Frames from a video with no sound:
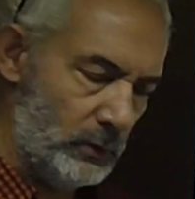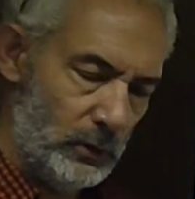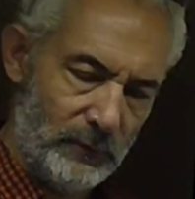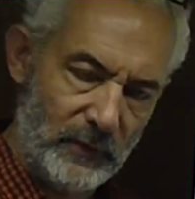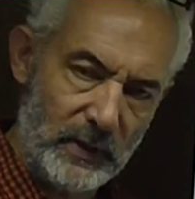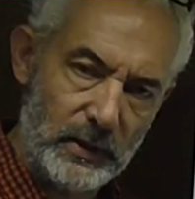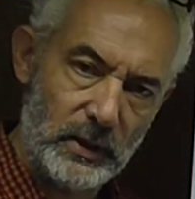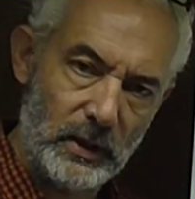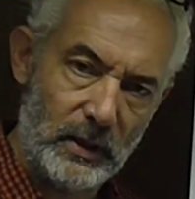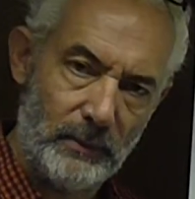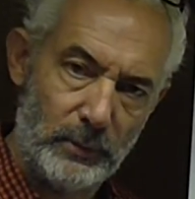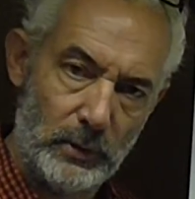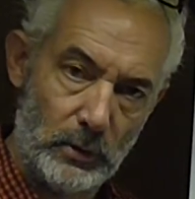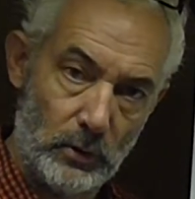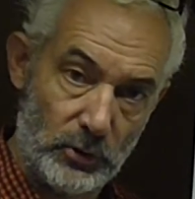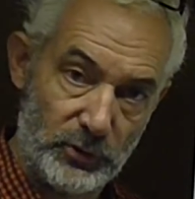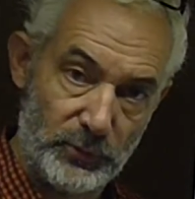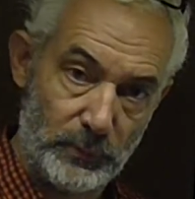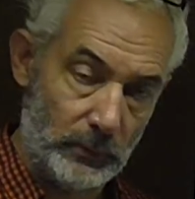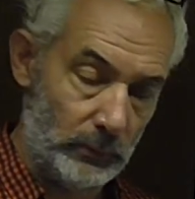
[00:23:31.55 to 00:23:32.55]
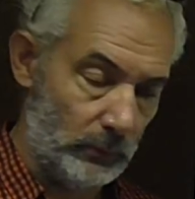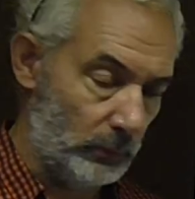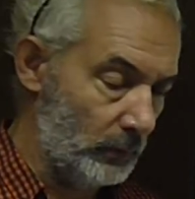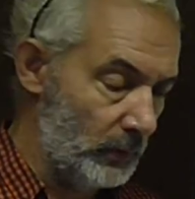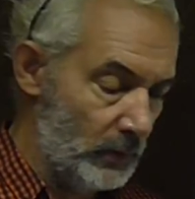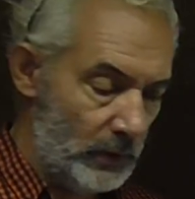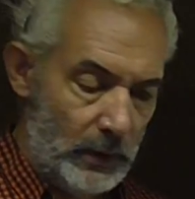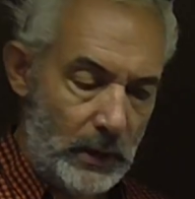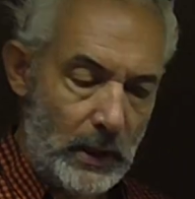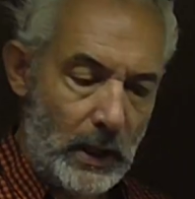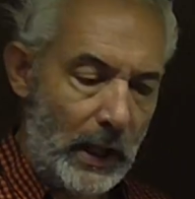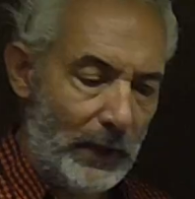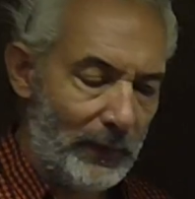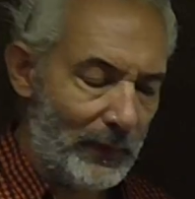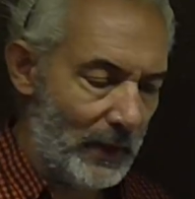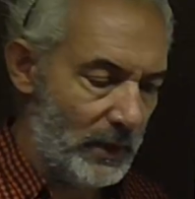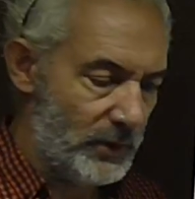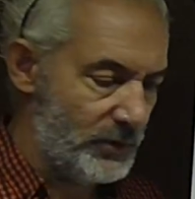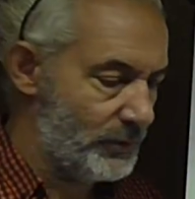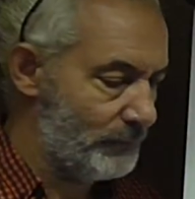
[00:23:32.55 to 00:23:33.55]
you've ended up in hospital and
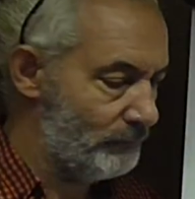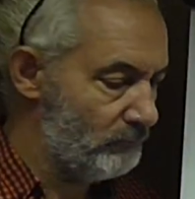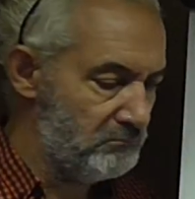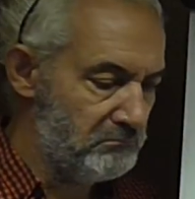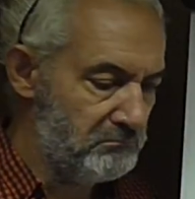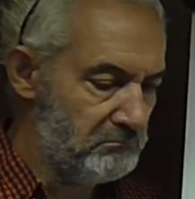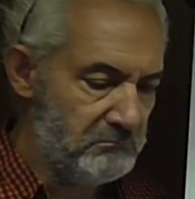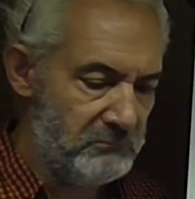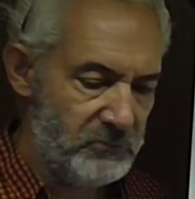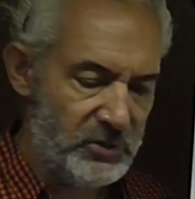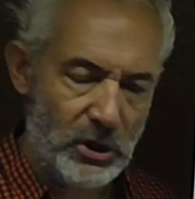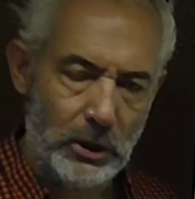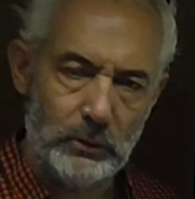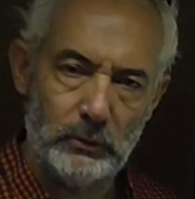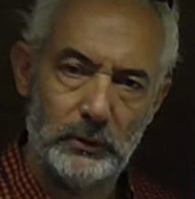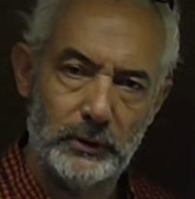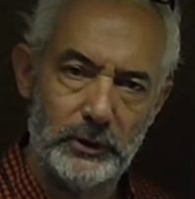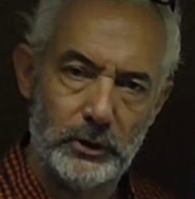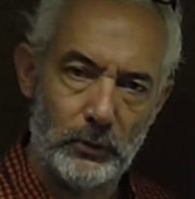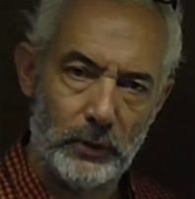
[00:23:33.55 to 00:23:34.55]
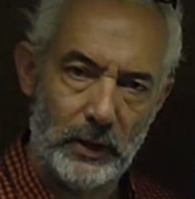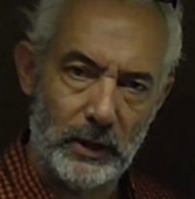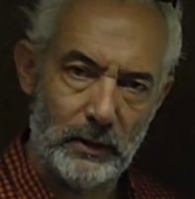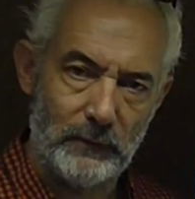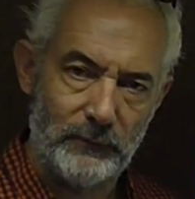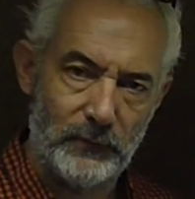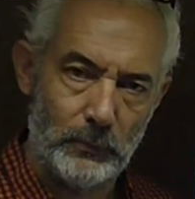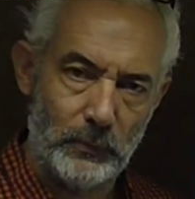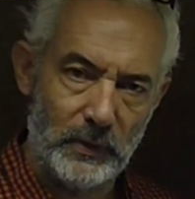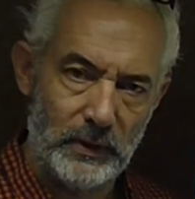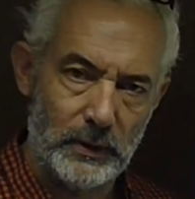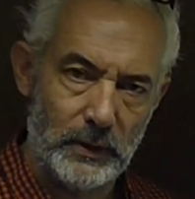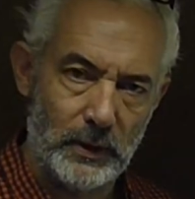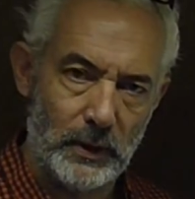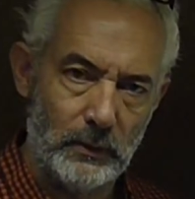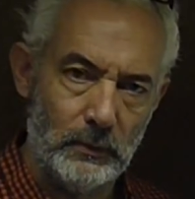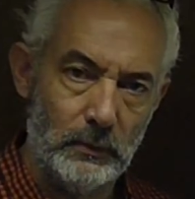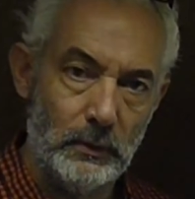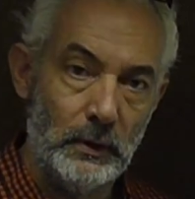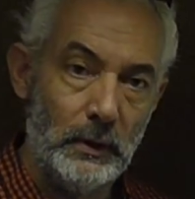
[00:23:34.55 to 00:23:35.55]
that's totally gone out of the
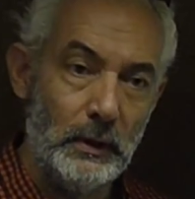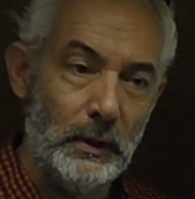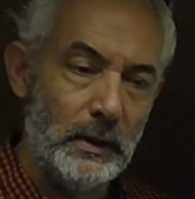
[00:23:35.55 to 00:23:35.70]
window,